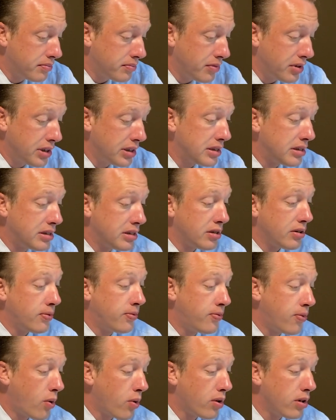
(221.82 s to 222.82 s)
This is a
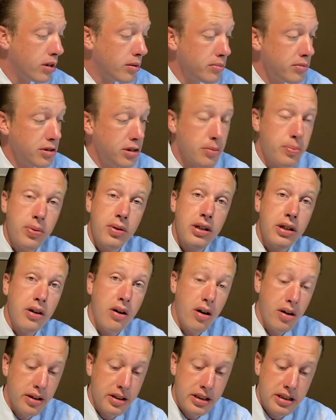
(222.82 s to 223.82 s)
form. You're putting
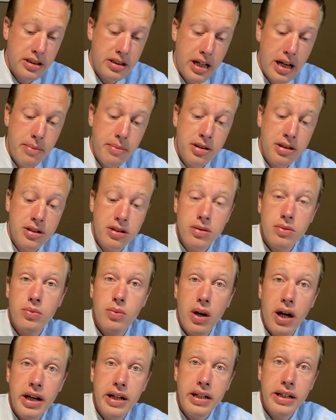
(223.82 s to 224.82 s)
all these statements in
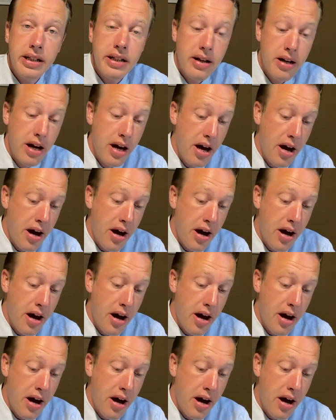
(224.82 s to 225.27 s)
writing.